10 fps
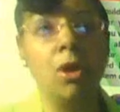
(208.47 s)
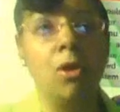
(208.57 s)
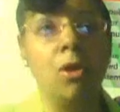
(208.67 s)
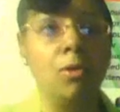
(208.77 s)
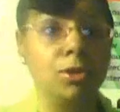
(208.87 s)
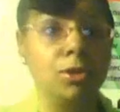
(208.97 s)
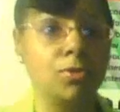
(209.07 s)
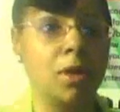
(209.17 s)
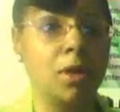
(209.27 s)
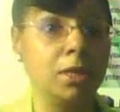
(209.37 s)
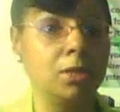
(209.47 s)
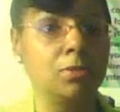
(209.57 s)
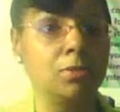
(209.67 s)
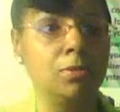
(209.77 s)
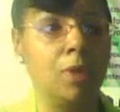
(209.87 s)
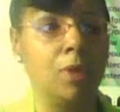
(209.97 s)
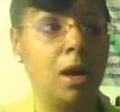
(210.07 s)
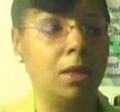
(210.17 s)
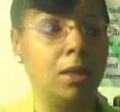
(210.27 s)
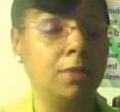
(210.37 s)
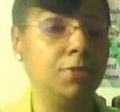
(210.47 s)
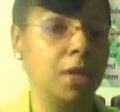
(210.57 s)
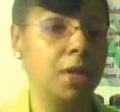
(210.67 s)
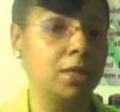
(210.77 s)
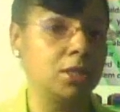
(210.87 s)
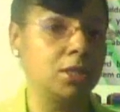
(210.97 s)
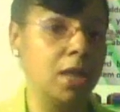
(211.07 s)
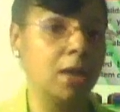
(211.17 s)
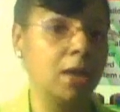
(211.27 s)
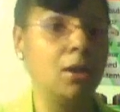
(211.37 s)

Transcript: who is struggling to uh, live check to check